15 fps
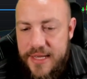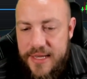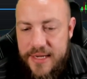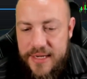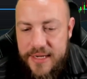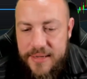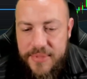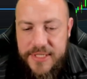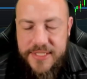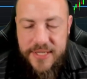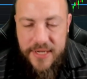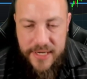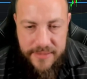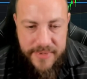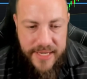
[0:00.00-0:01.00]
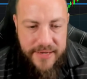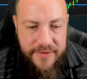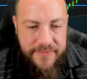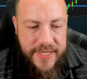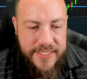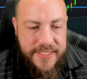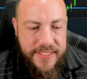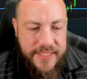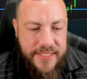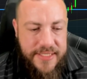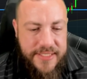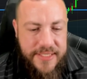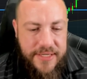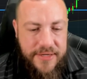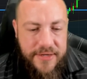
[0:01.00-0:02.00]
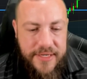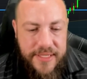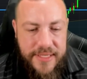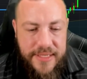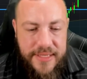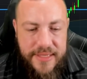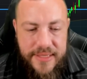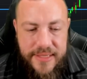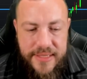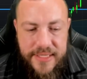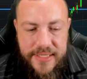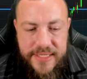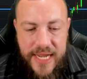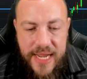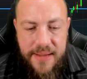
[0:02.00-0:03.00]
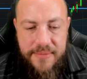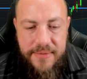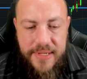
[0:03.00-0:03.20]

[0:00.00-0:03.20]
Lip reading: But let's talk about investing, because the time,